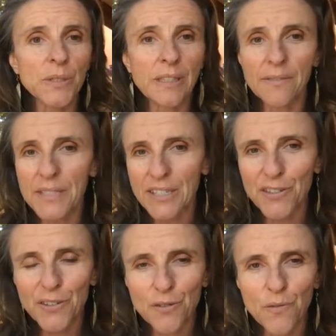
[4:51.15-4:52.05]
would love to
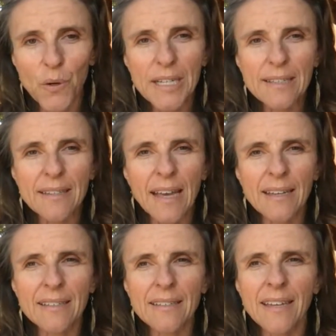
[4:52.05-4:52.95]
hear your voice
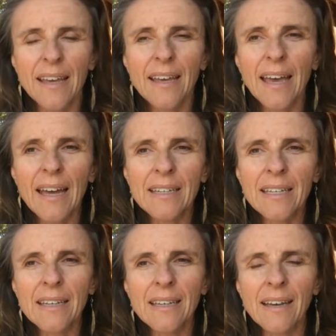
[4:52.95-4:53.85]
and
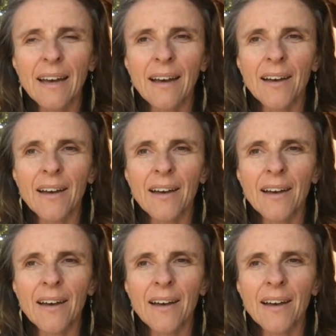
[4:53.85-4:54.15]
any